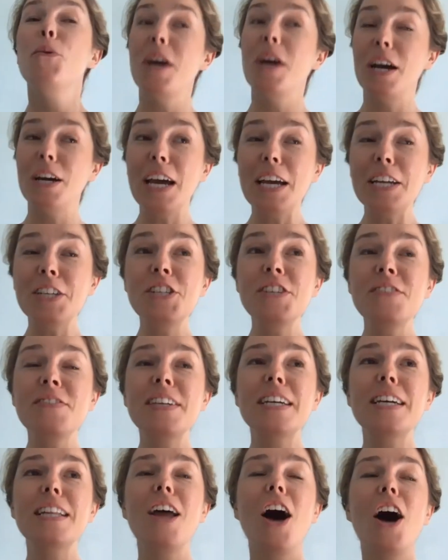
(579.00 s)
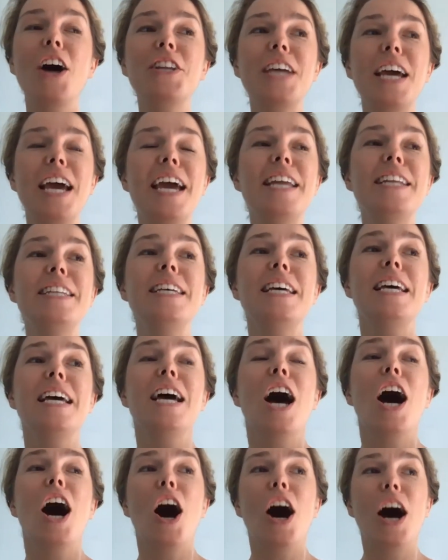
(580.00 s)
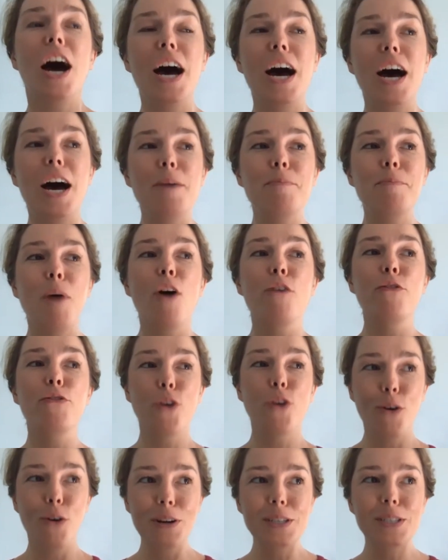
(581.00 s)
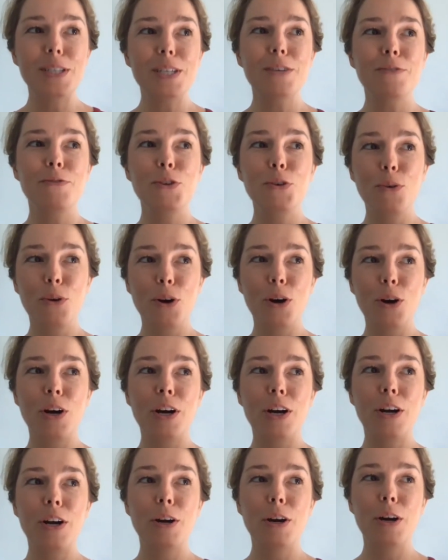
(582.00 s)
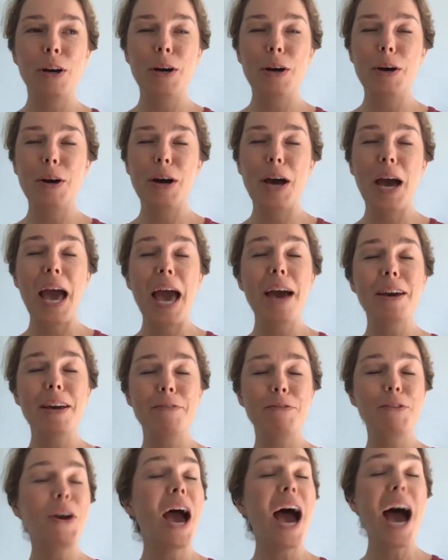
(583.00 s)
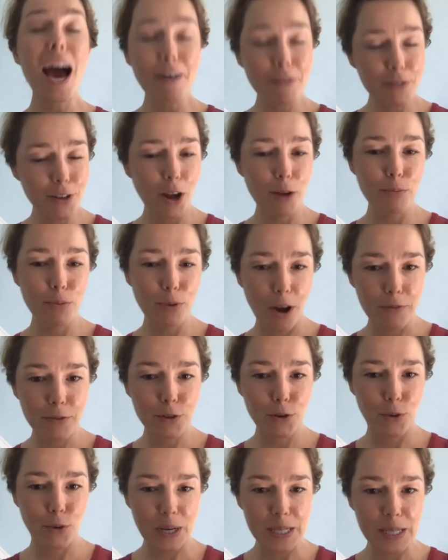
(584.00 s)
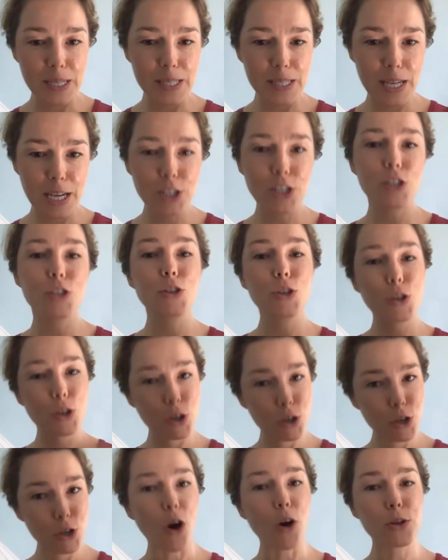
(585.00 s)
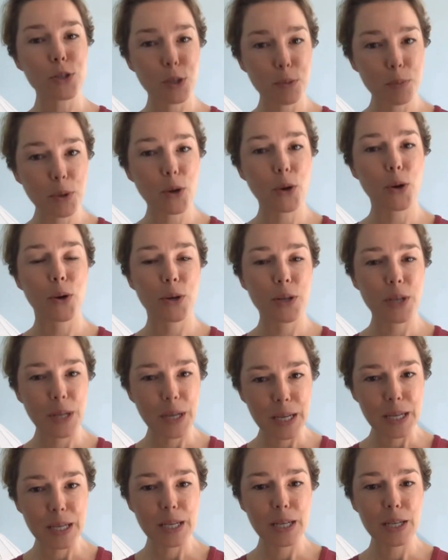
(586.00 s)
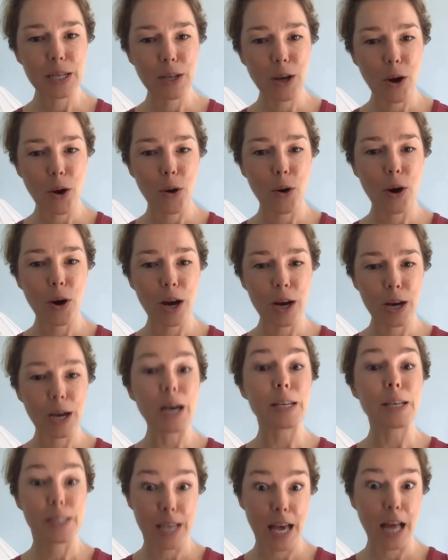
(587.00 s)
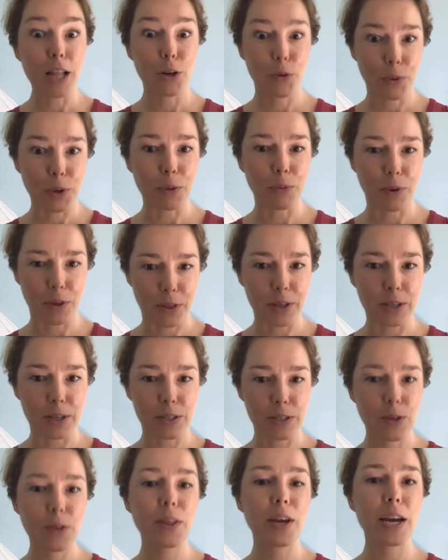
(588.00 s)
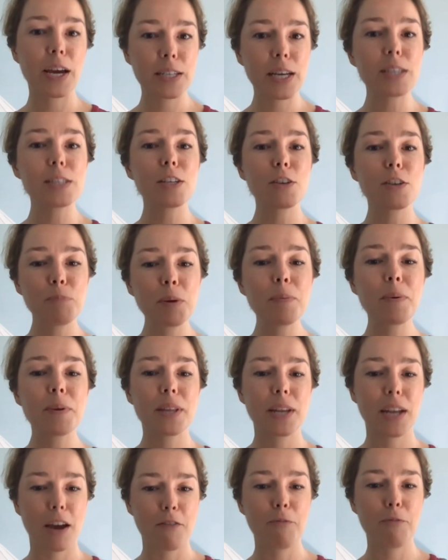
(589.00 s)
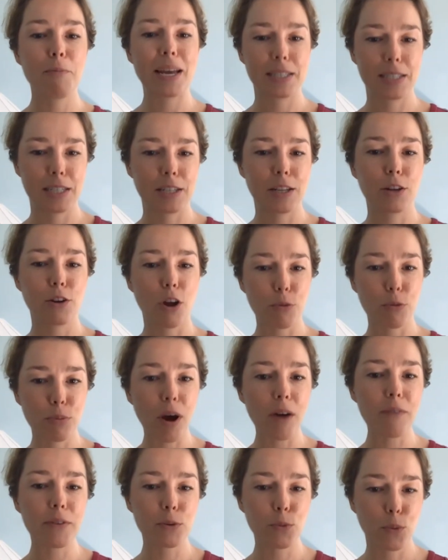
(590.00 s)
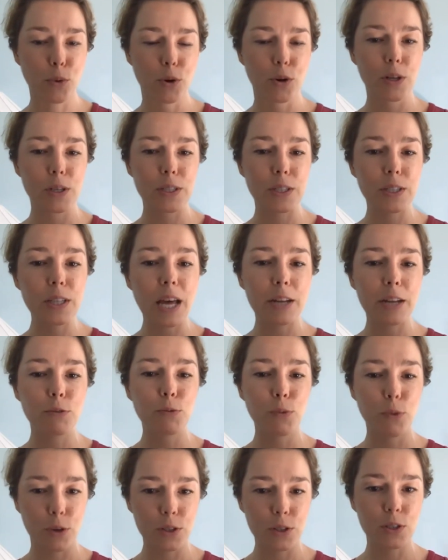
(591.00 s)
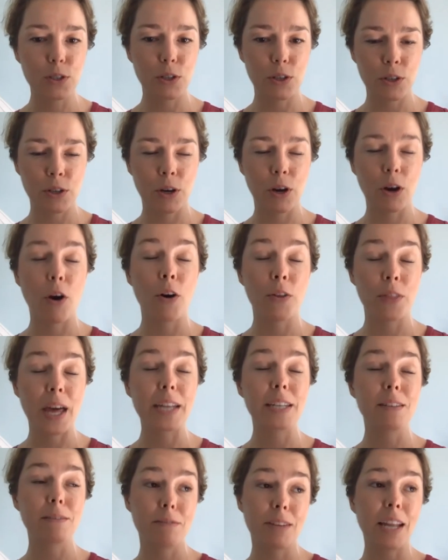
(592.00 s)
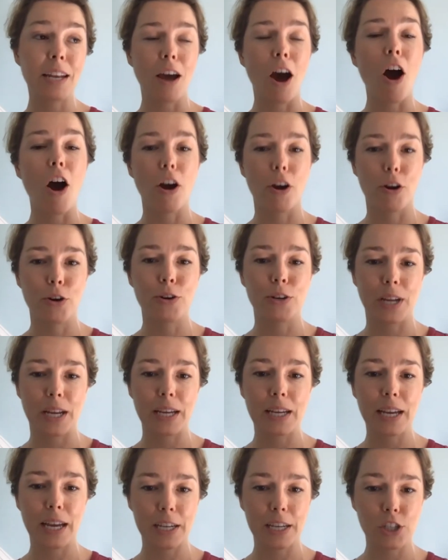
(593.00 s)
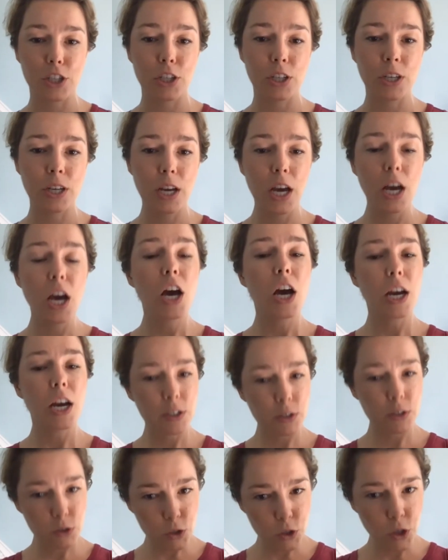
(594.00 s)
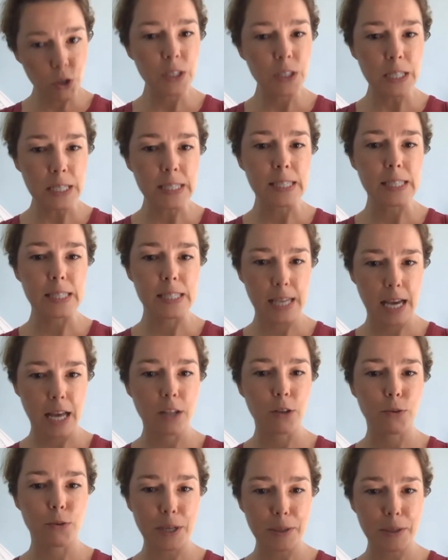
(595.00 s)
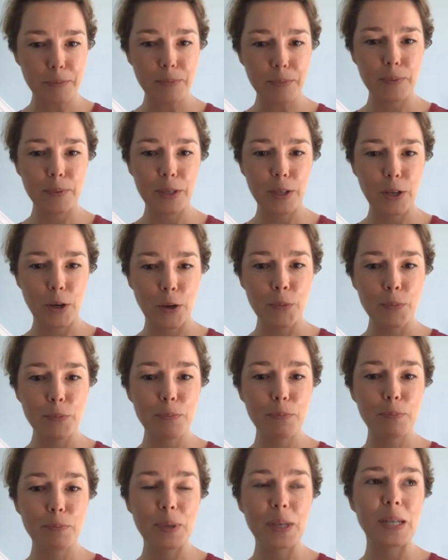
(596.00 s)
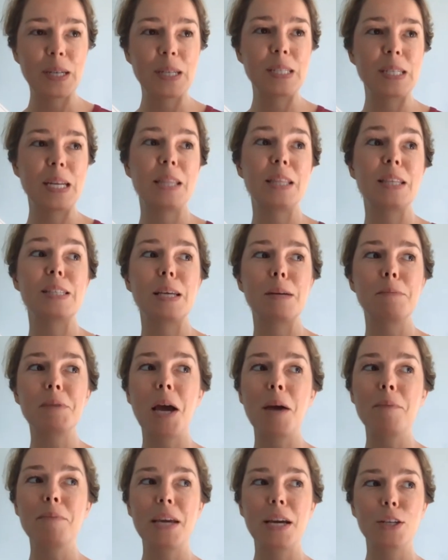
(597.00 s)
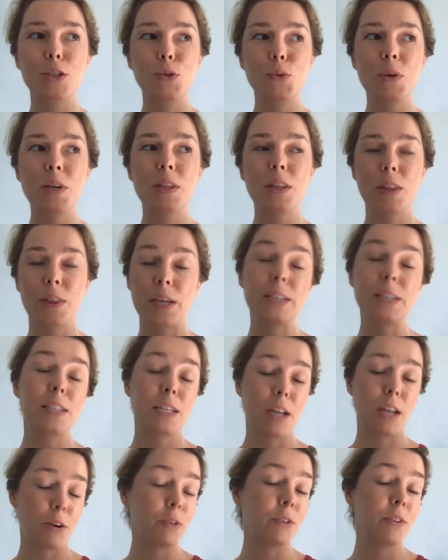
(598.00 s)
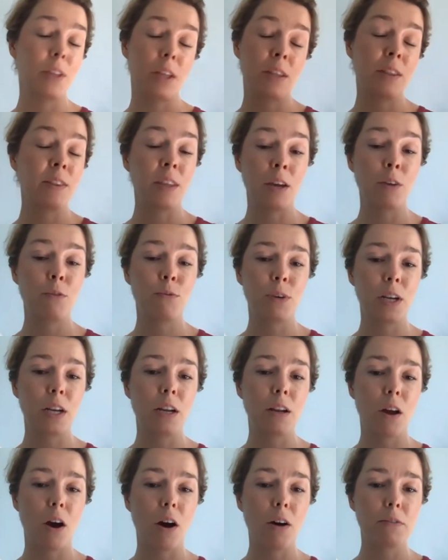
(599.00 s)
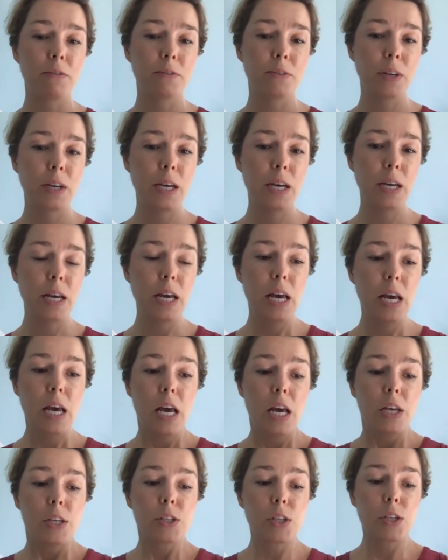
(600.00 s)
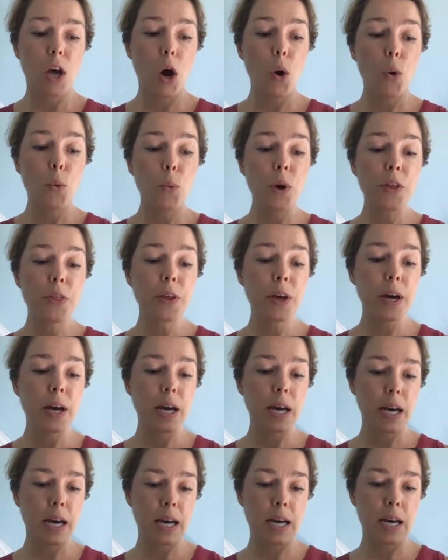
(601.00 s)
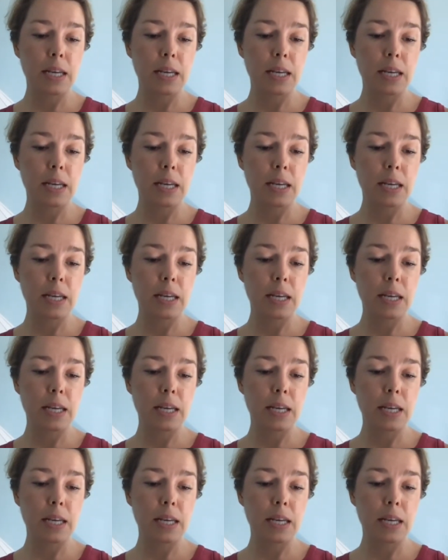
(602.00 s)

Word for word: are achieving a lot and um, of course, if you are uh, if you have a nonprofit organization, you could also be earning, you know, uh, a salary with it. So there are tons of hmm. people that I've met in the nonprofit world that would uh, or that that are earning actually a good decent salary, you know. But at the same time, they are doing the things that are that they really love. Right. So with a uh,